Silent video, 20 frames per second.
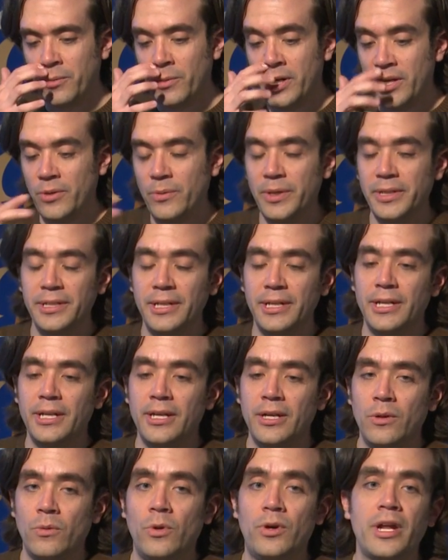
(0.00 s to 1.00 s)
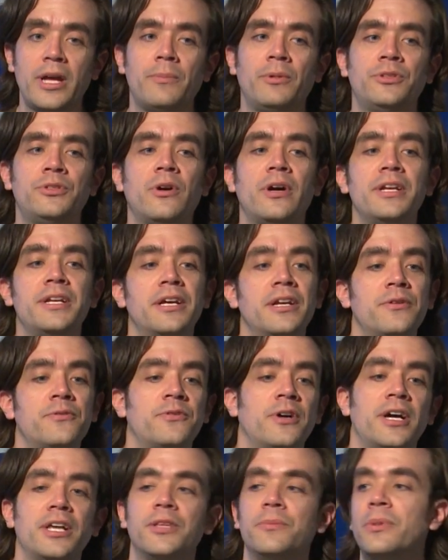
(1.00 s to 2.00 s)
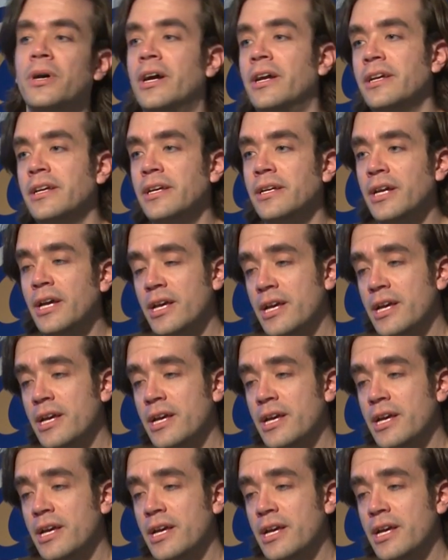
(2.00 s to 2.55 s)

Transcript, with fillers: well, we weren't able to identify the body.